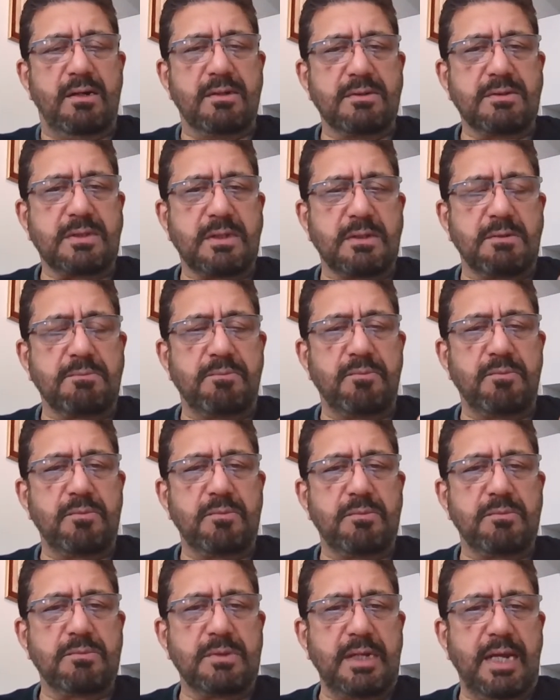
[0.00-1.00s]
So
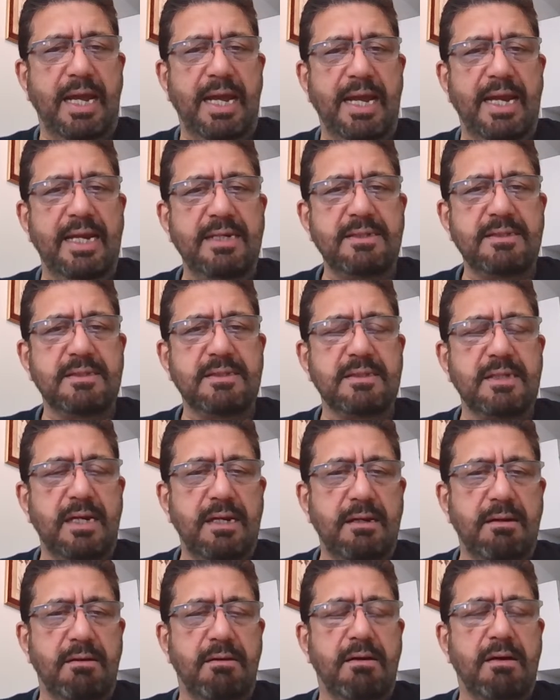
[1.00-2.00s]
the hands
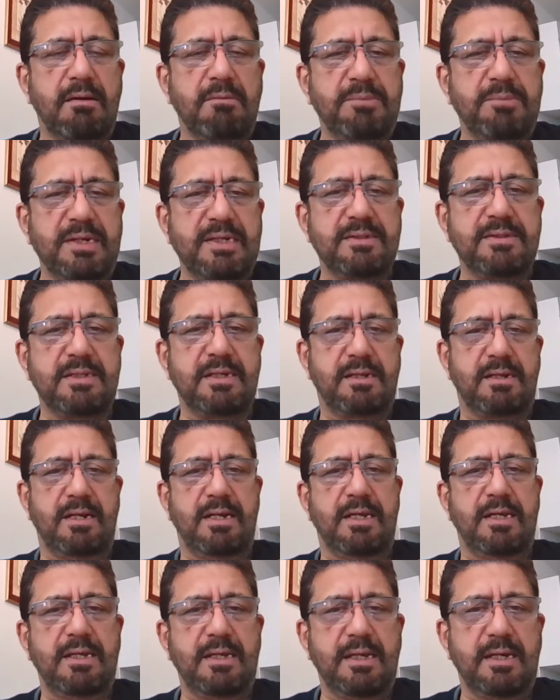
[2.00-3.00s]
are
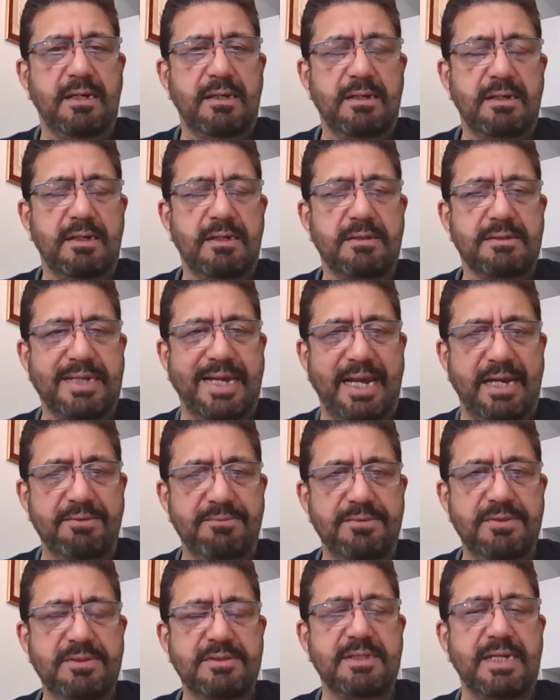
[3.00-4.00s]
basically a
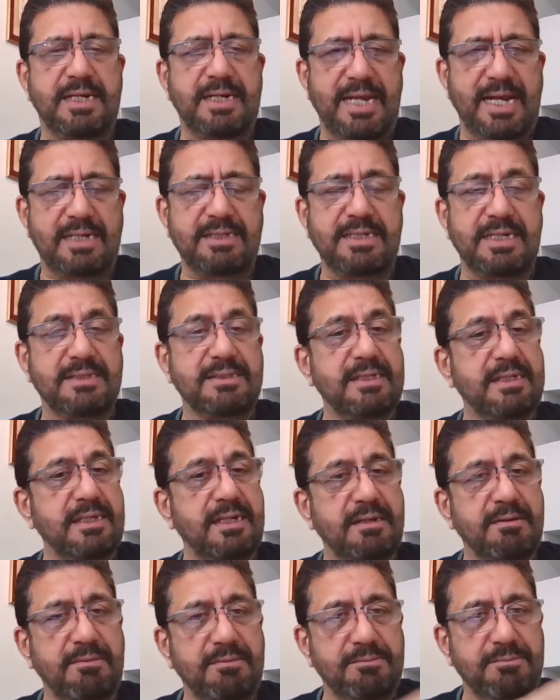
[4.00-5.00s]
canvas that act as
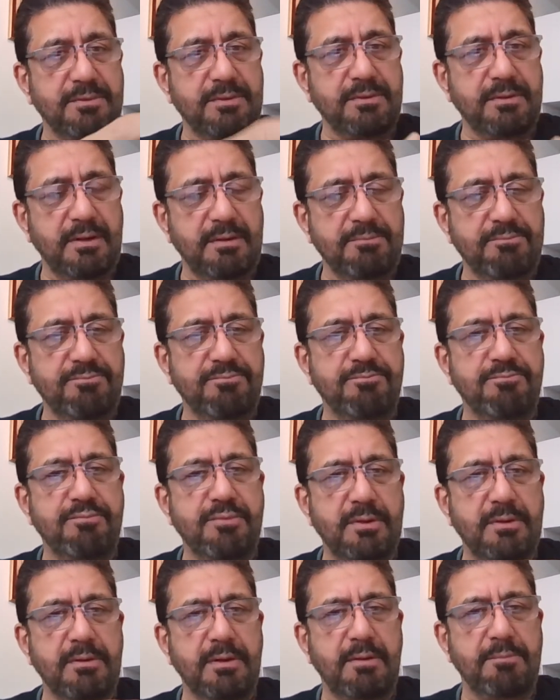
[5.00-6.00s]
a
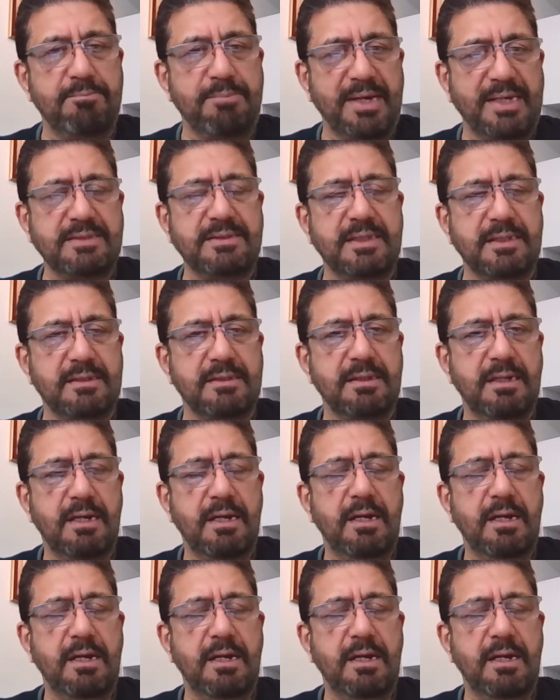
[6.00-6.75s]
basic